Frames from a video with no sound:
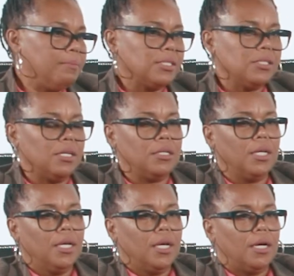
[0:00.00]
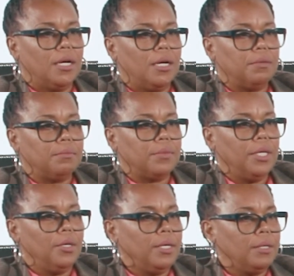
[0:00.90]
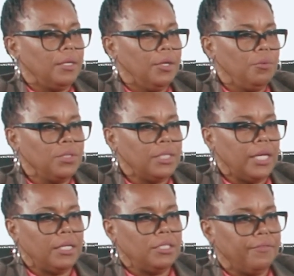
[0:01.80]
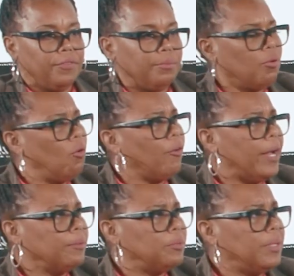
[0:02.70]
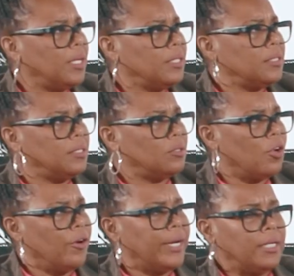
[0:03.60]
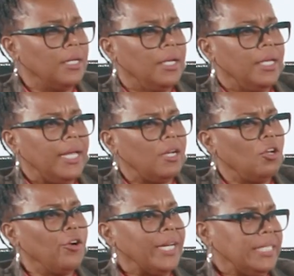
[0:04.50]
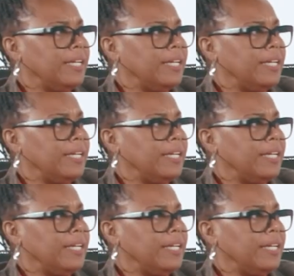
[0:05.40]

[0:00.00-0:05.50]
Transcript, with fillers: My son, um, he he was in different programs because his learning he had a learning